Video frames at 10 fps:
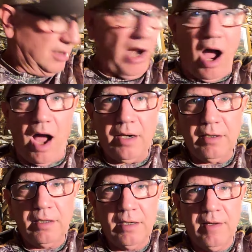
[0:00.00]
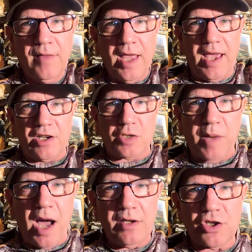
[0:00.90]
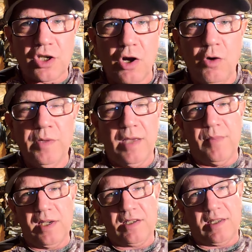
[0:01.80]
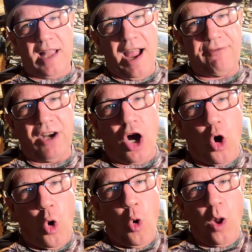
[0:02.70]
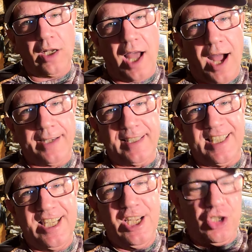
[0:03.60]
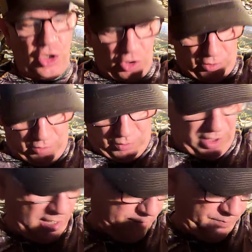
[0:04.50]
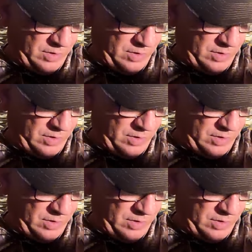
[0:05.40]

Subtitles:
dot and a spotting scope, it makes life a whole lot easier, okay?